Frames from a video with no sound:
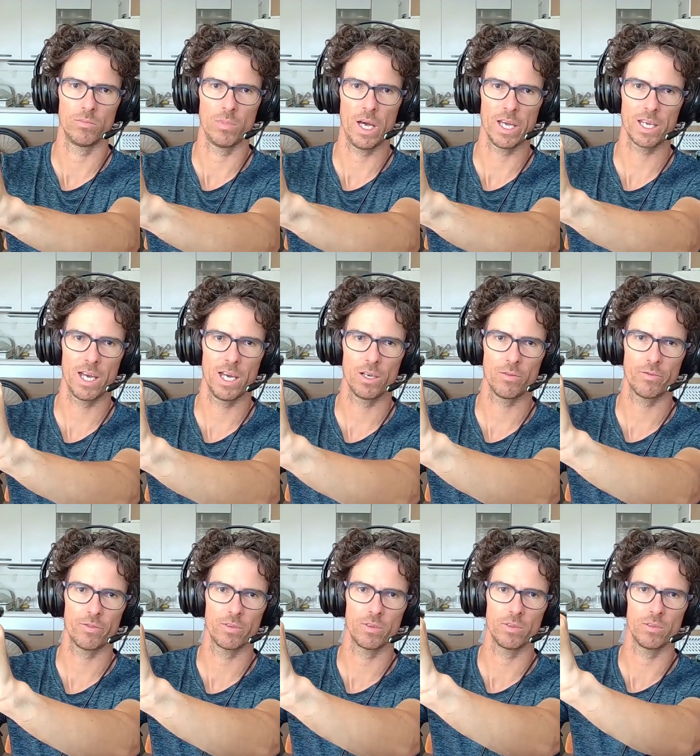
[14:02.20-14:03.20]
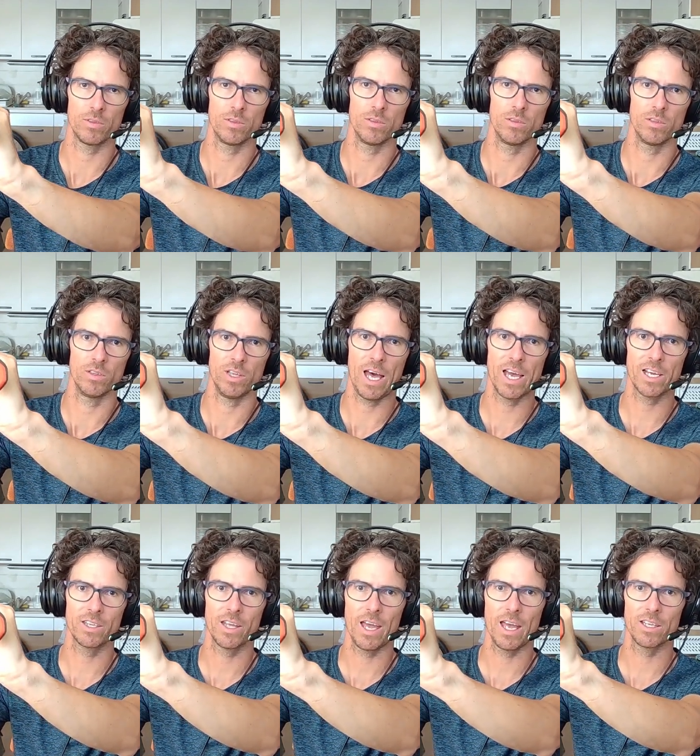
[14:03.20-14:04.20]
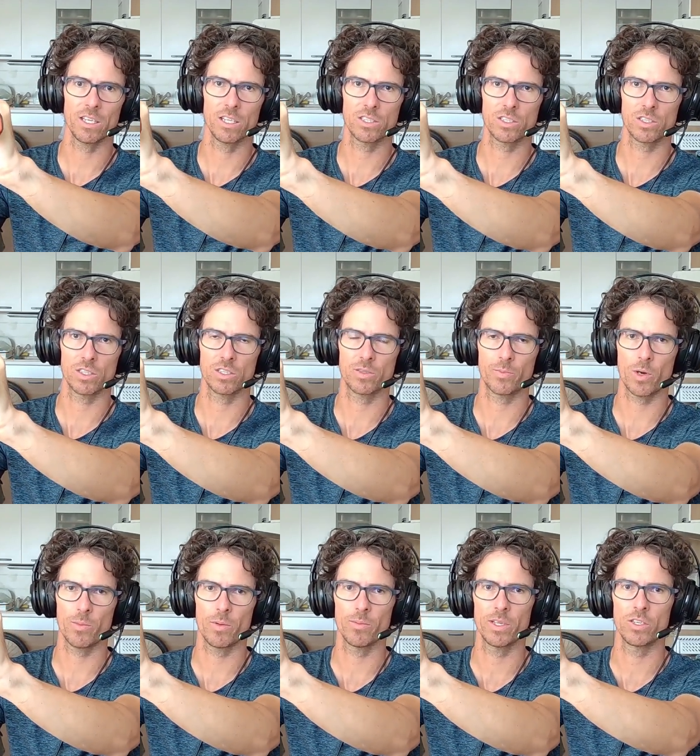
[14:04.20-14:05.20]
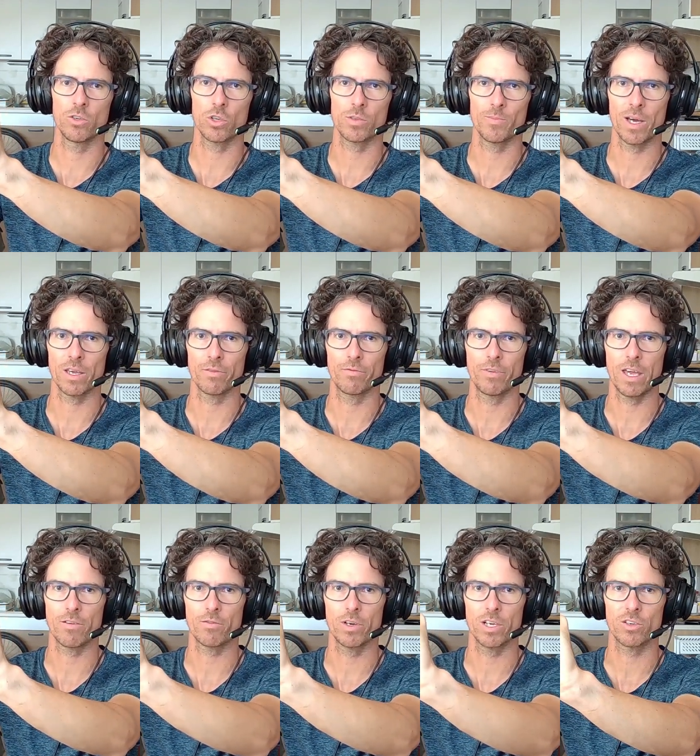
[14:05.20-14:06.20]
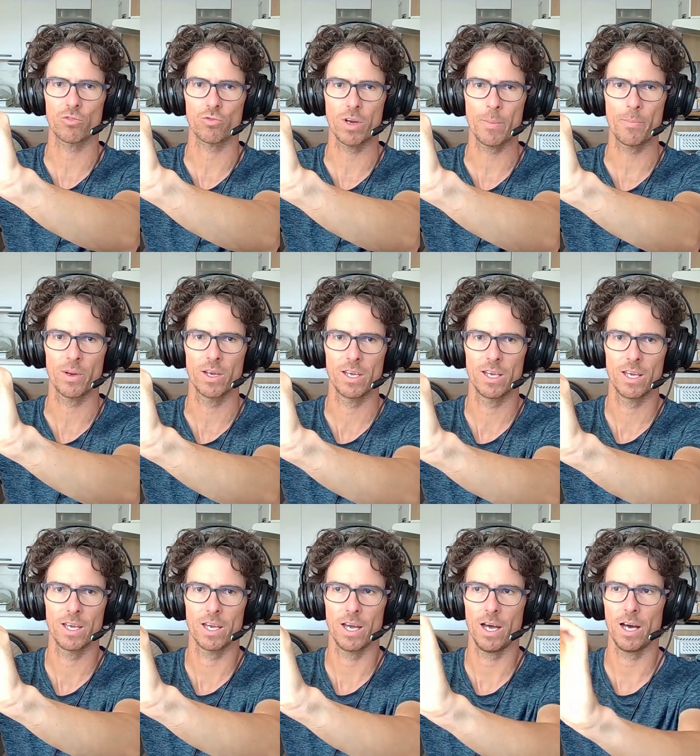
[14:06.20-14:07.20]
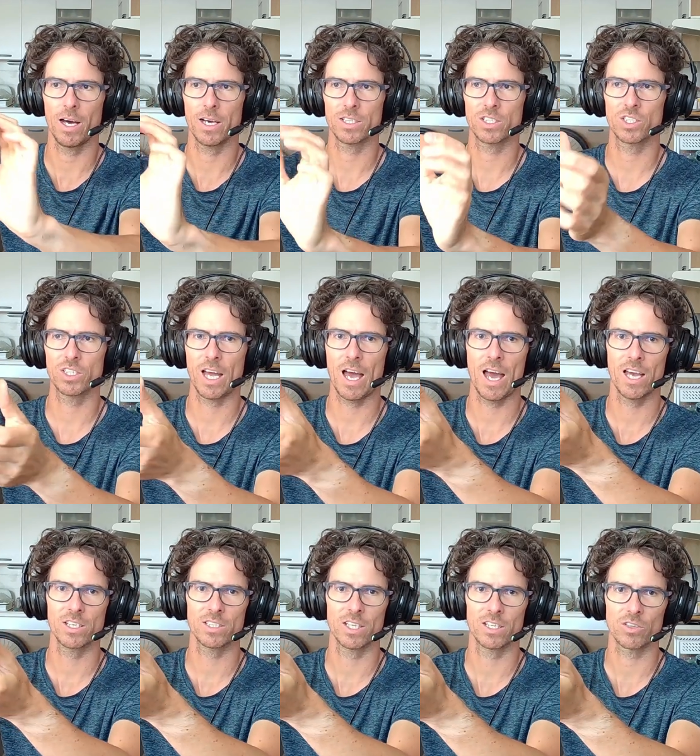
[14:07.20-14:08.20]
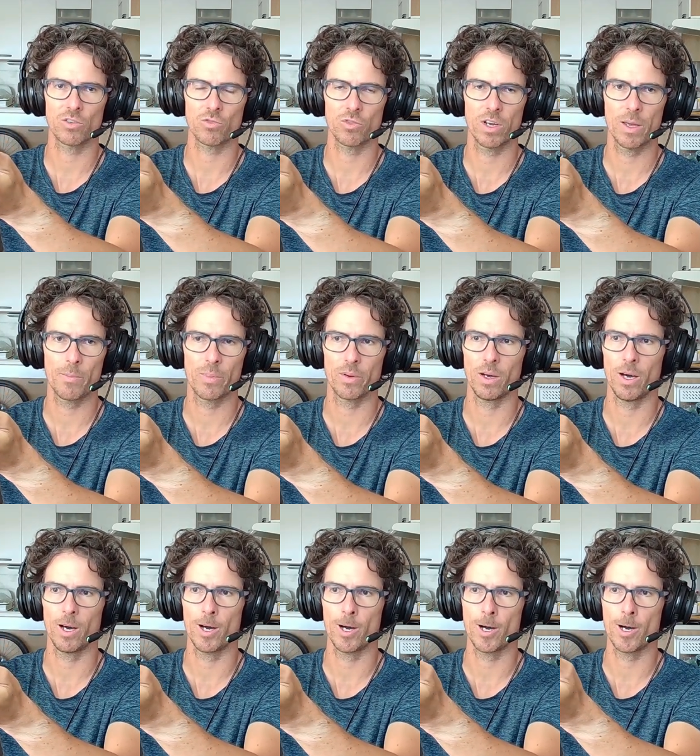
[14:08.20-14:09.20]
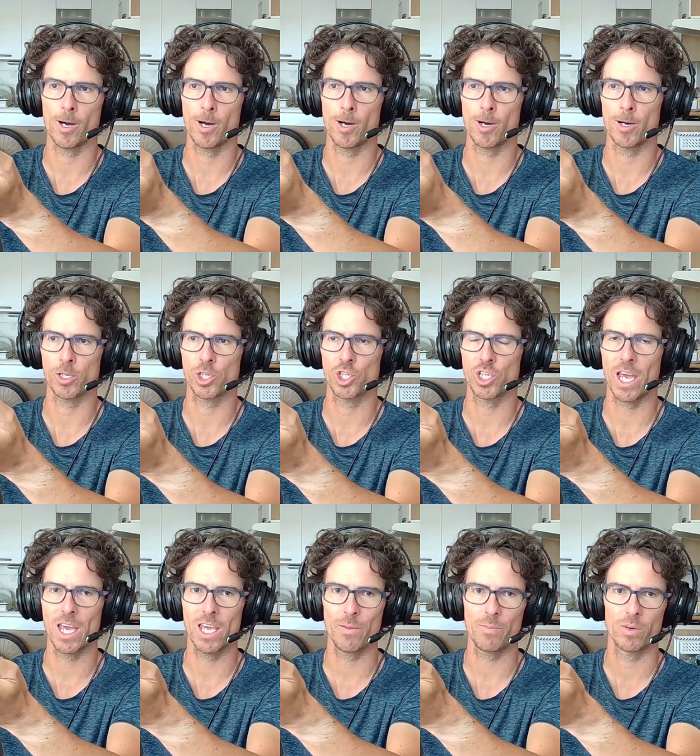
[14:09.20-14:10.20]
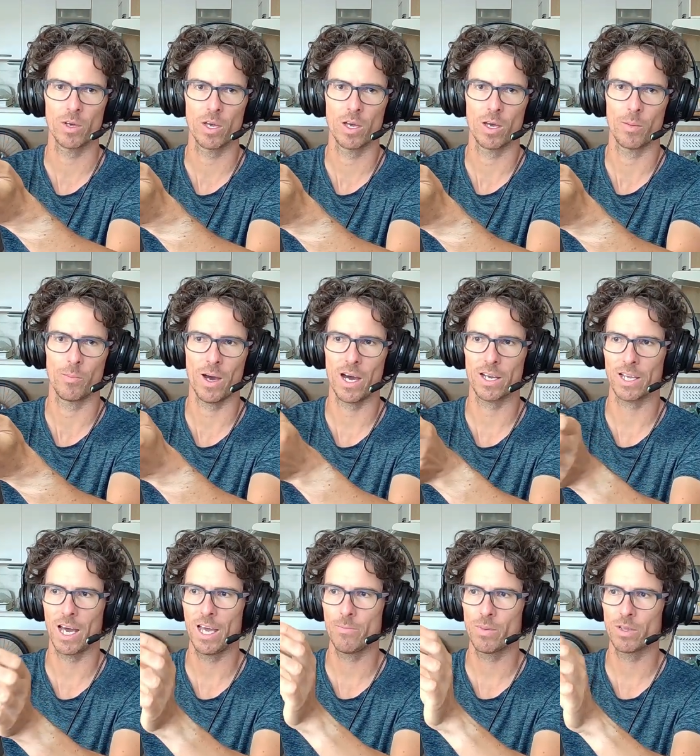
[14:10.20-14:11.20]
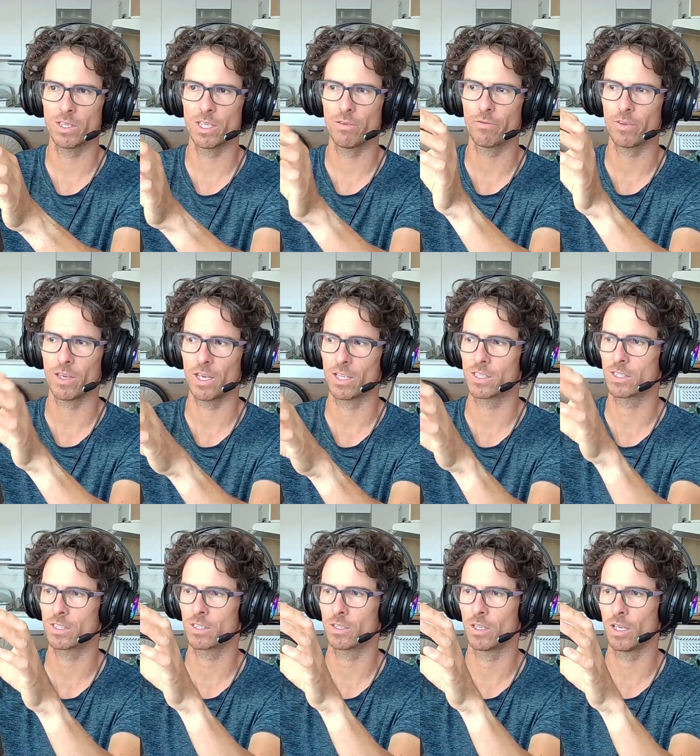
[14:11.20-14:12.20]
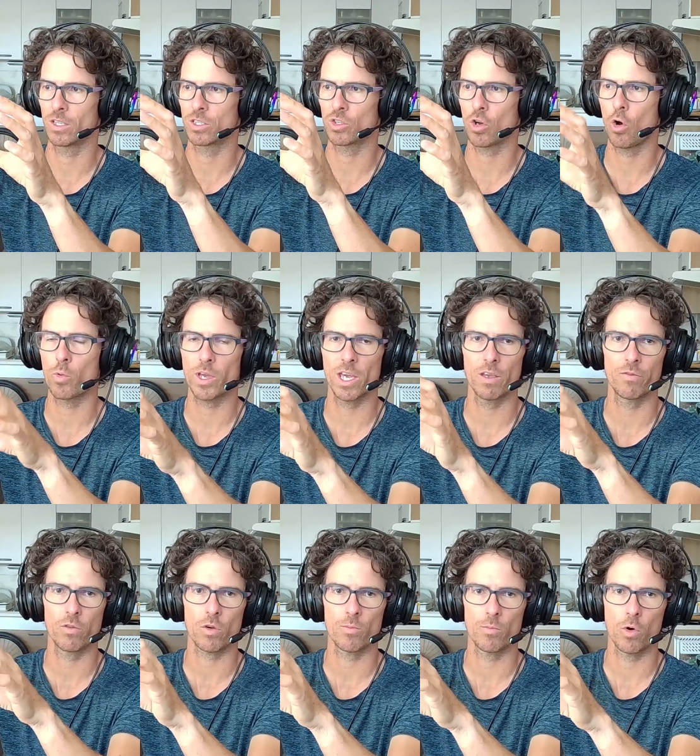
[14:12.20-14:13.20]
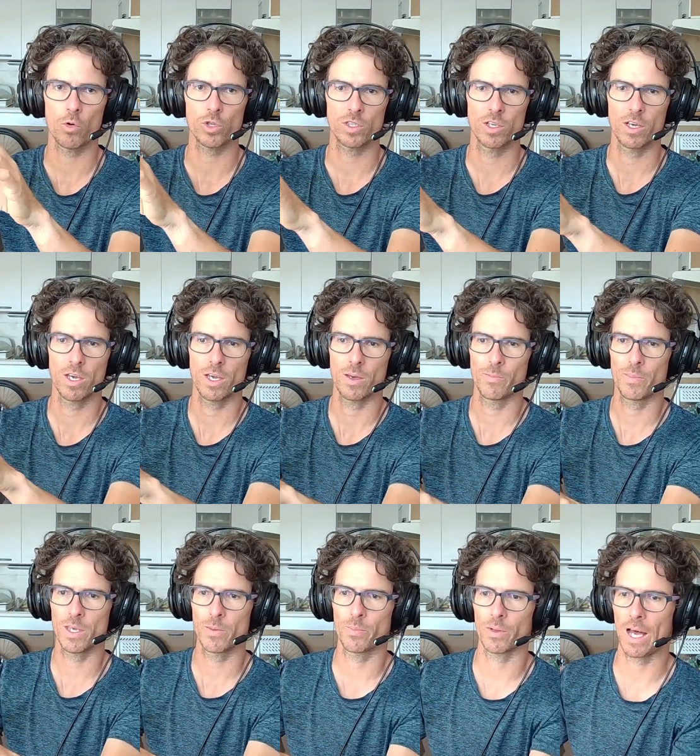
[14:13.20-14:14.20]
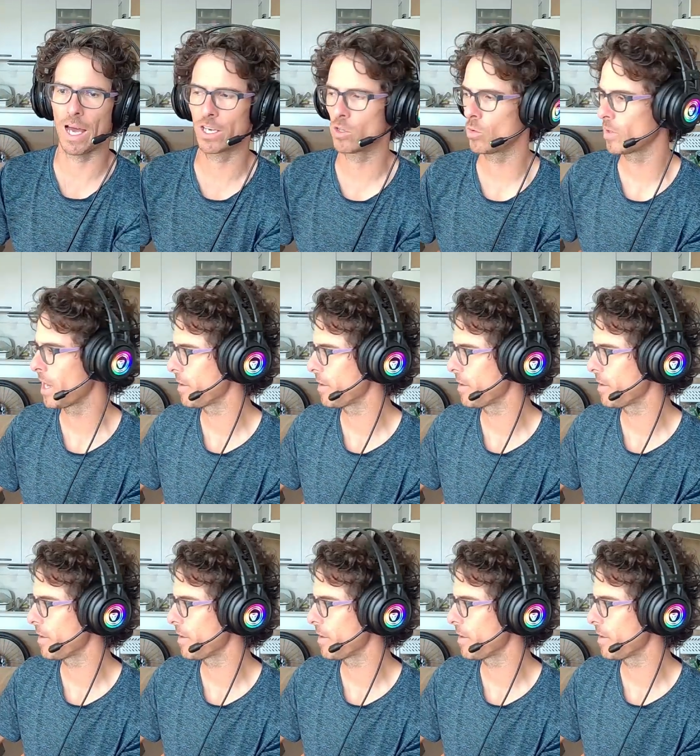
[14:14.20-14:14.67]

I kind of like that. It's probably not my favorite grip size and grip shape, but I believe it's okay for most people. I don't